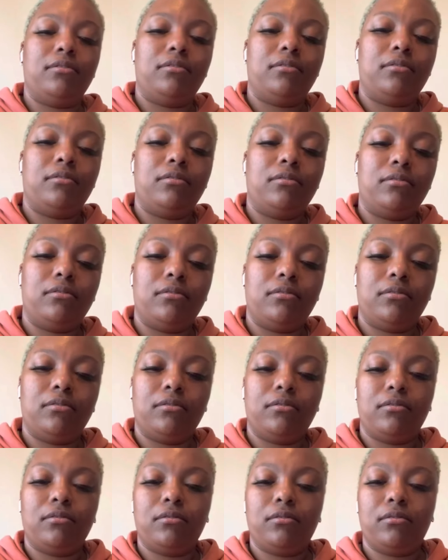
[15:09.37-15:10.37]

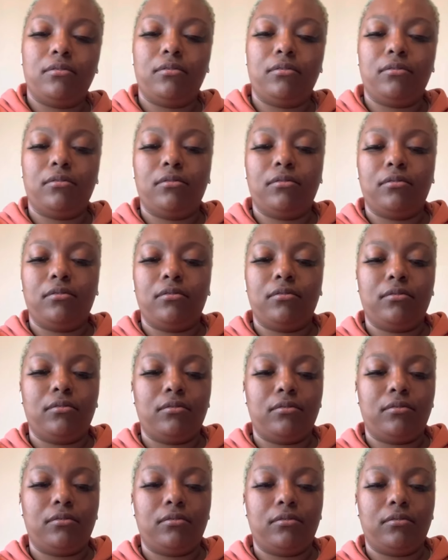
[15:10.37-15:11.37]

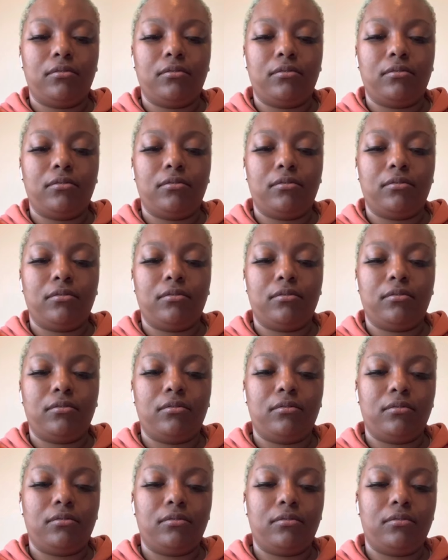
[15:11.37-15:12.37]

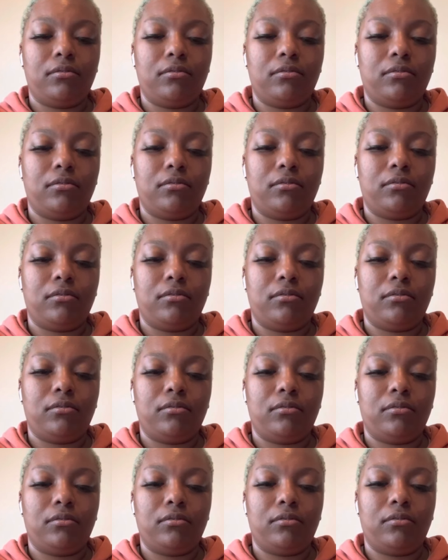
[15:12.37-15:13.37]

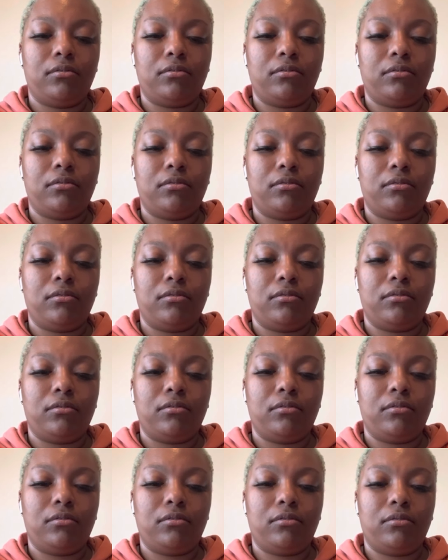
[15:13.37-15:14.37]

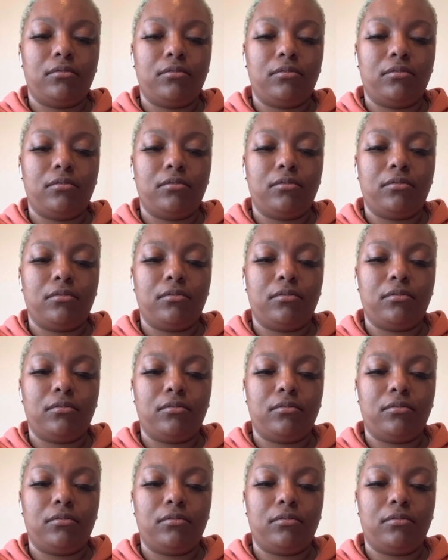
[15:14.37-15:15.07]
(silence)